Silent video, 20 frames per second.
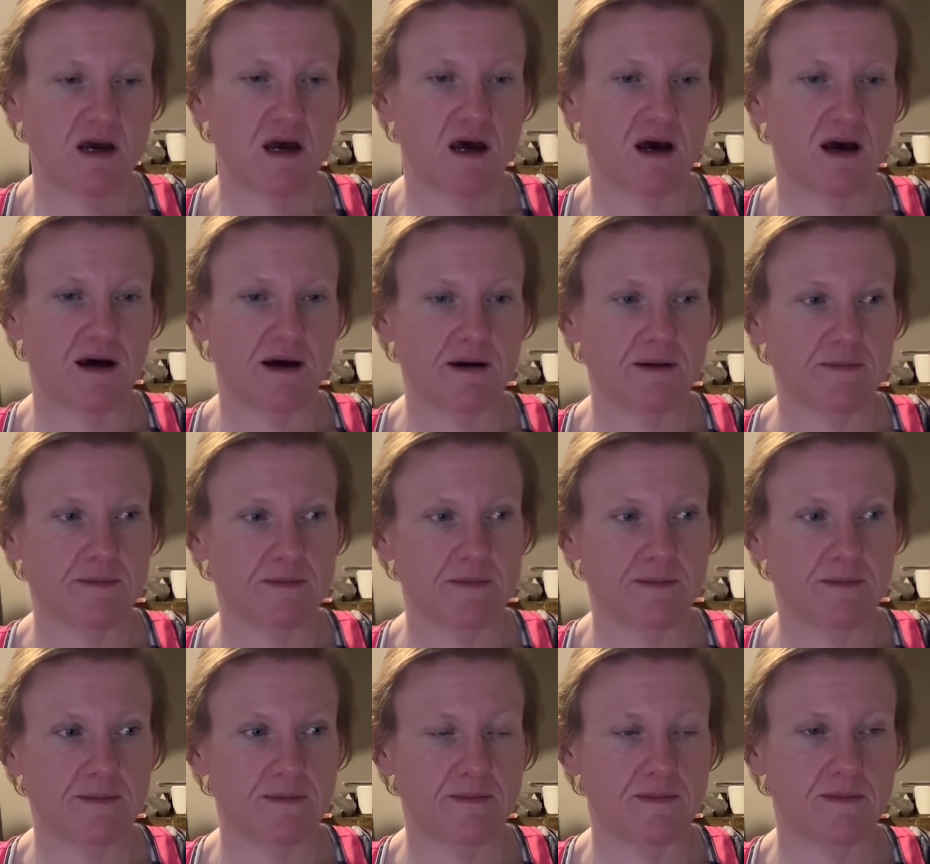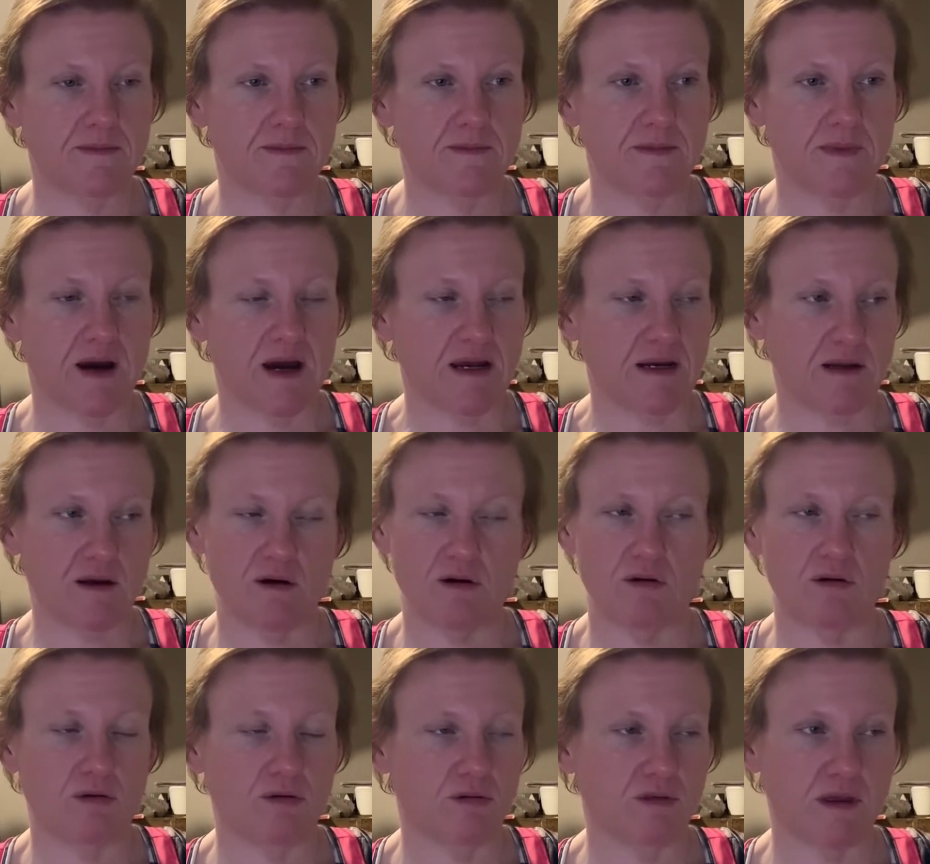I
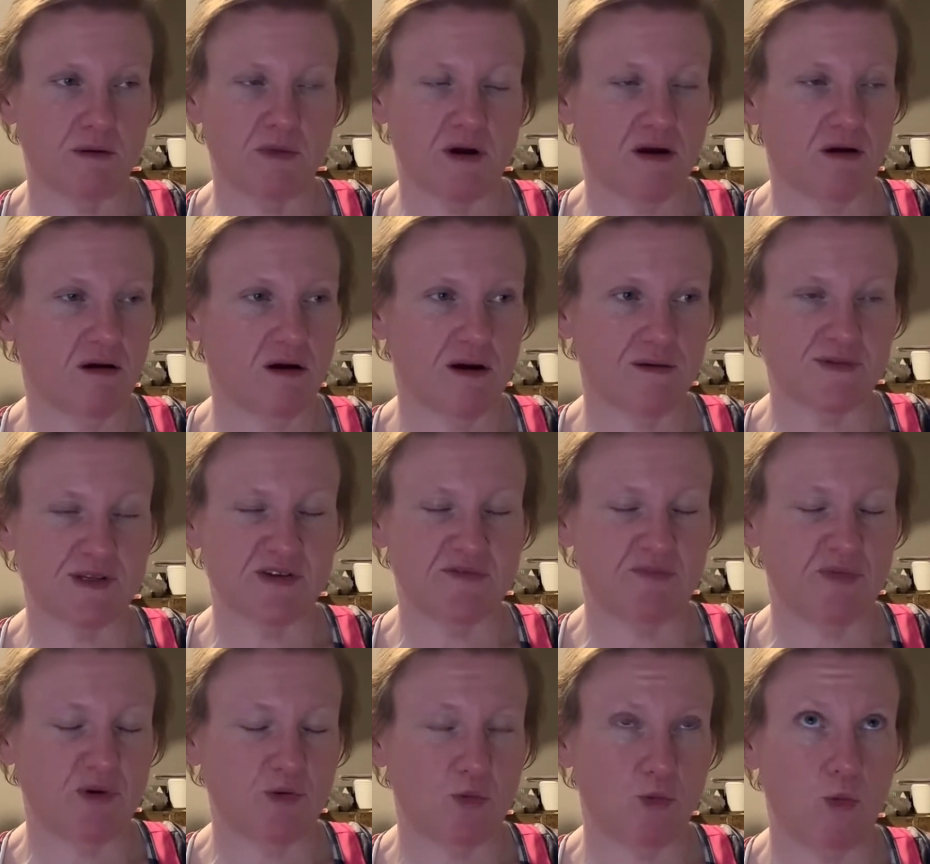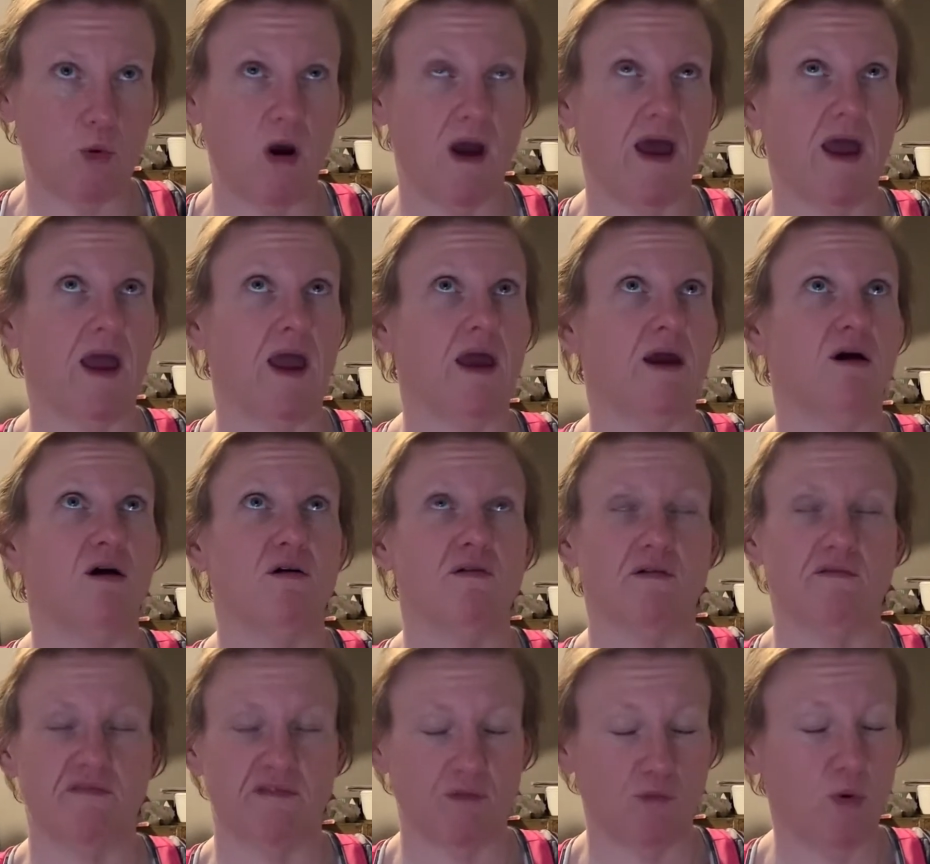know that my carbs have been way
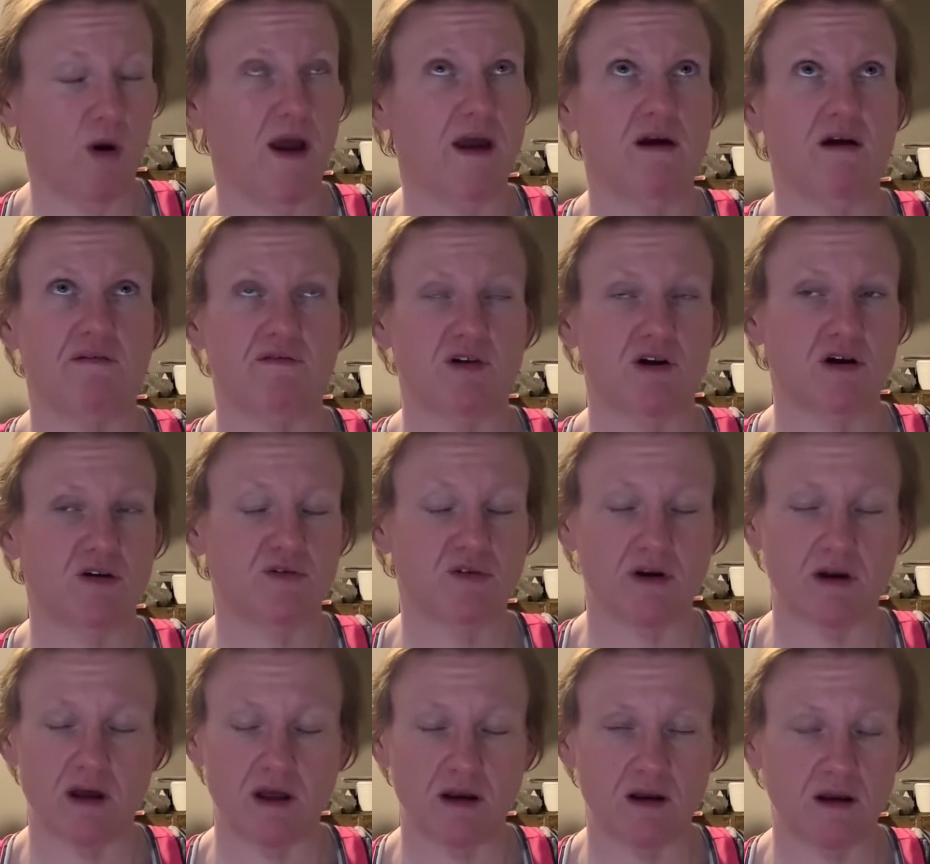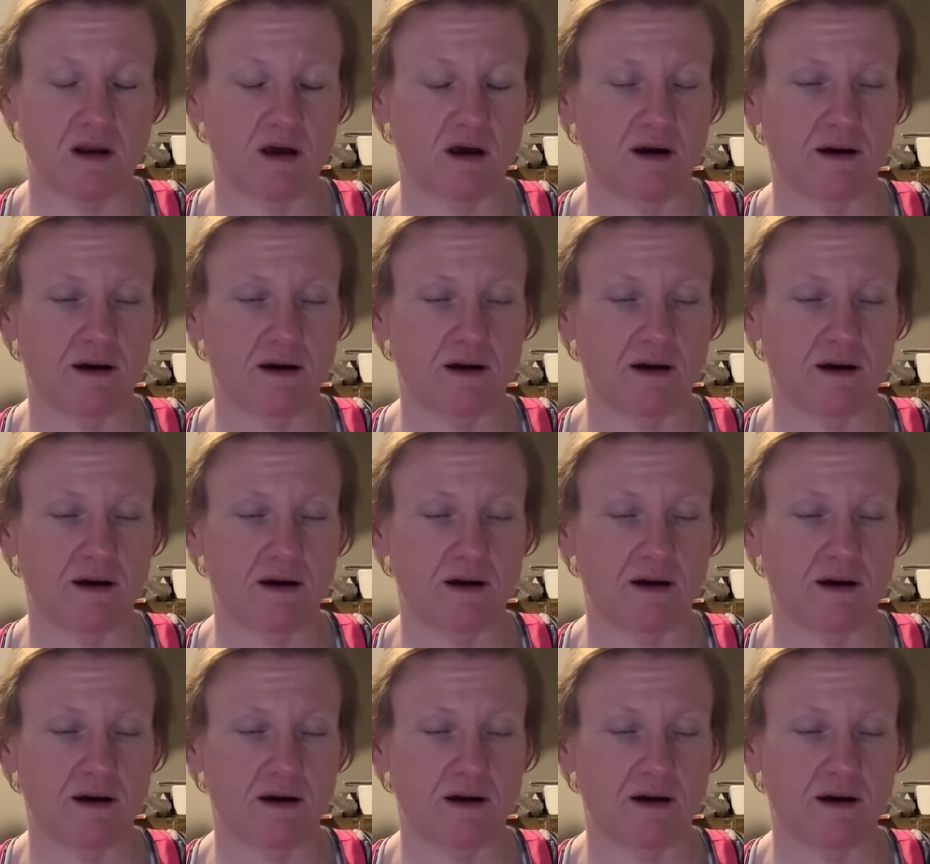over 100.